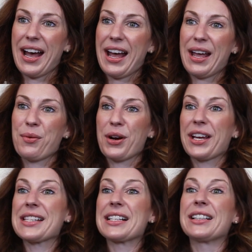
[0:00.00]
I
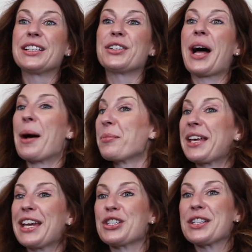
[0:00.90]
work as a clinical
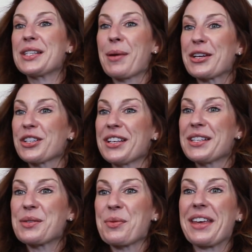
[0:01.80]
application
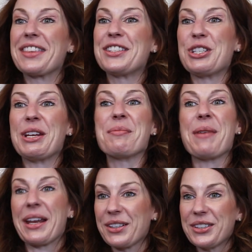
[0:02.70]
specialist with Cheetah
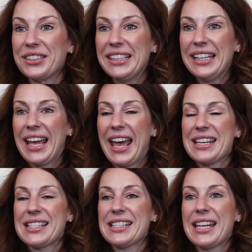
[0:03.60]
Medical.
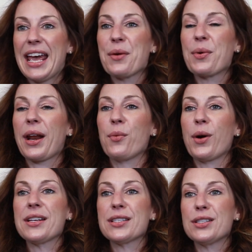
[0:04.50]
And today what I
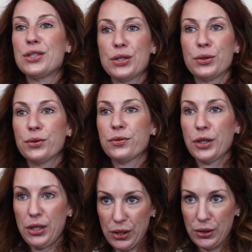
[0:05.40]
want to do
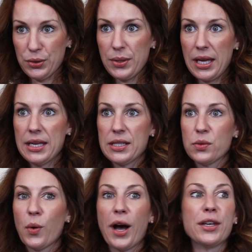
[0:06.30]
for you
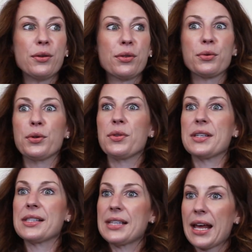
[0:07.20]
is walk you through
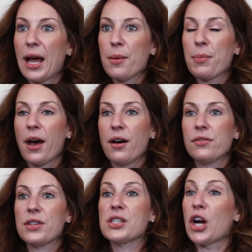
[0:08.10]
the setup
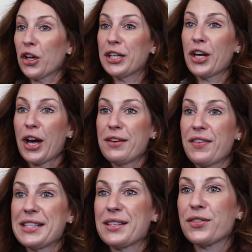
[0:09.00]
of the Starling
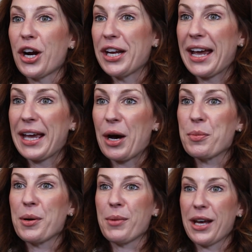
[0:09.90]
non-invasive cardiac
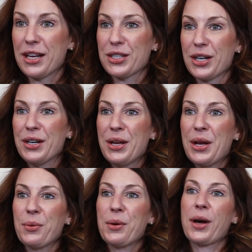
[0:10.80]
output monitor.
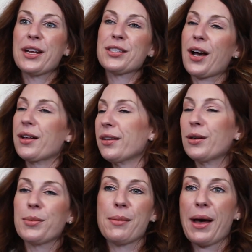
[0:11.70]
We want to talk a
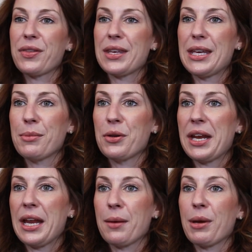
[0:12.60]
little bit about the
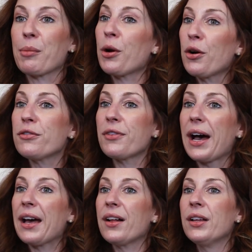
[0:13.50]
hemodynamic
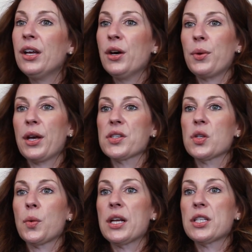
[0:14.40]
profile. We
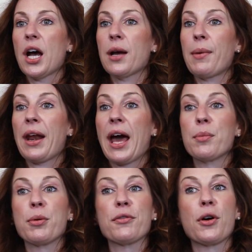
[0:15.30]
also want to talk about how to
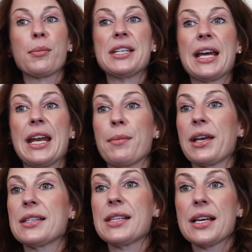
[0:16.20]
perform a
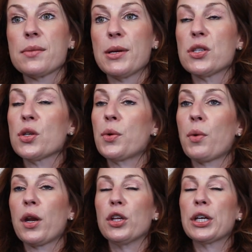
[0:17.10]
dynamic assessment. So we
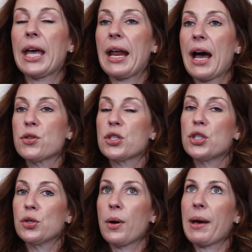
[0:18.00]
want to look at how to
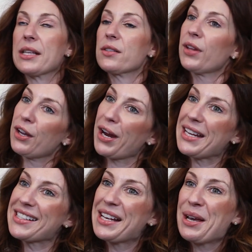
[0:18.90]
do a passive leg raise.